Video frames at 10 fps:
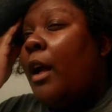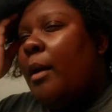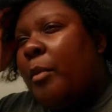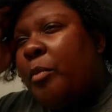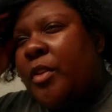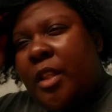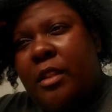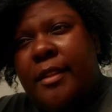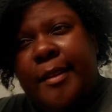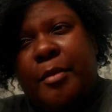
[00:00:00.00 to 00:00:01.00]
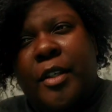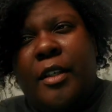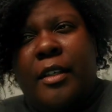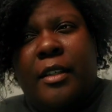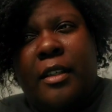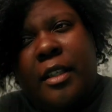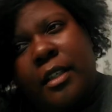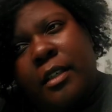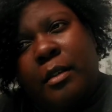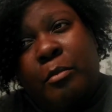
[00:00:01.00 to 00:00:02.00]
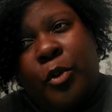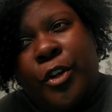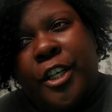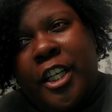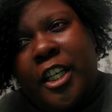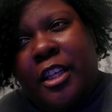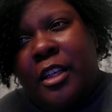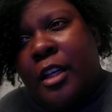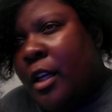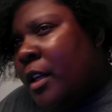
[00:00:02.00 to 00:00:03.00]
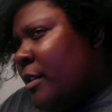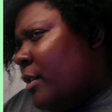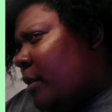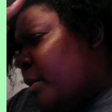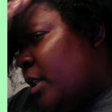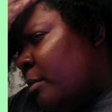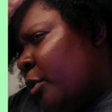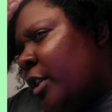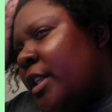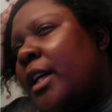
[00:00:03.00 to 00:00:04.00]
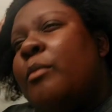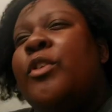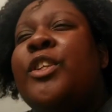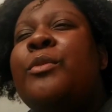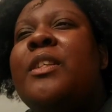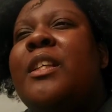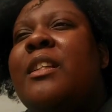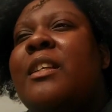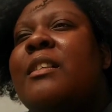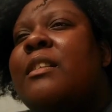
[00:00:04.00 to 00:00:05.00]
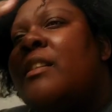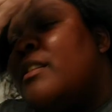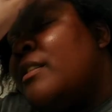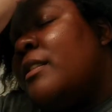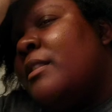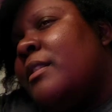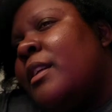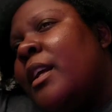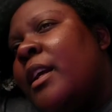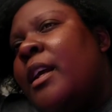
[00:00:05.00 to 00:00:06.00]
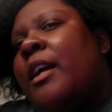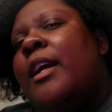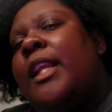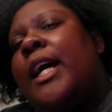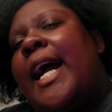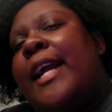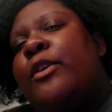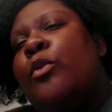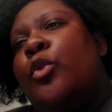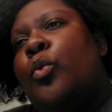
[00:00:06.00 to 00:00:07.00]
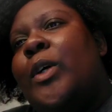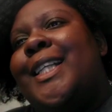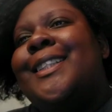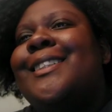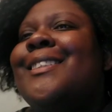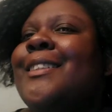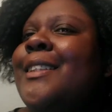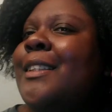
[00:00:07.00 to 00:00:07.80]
I'm gonna put this up in the morning, so it'll be in the morning time when you see this. Hello, how you doing?